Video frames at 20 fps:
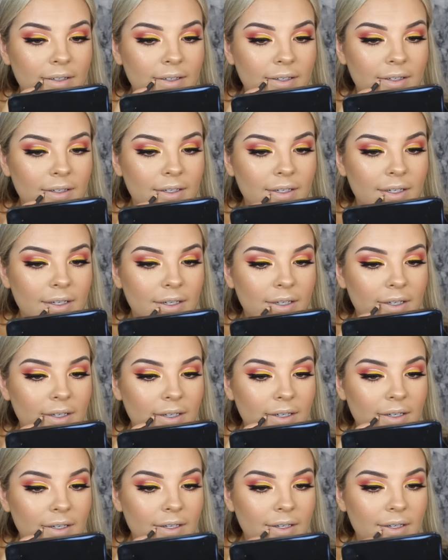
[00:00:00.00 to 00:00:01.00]

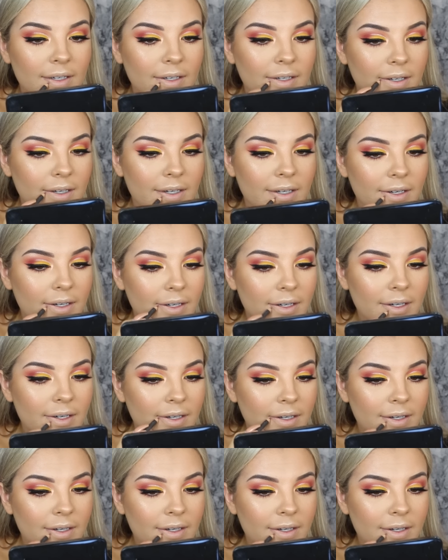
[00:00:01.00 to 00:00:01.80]
No one is speaking in this clip.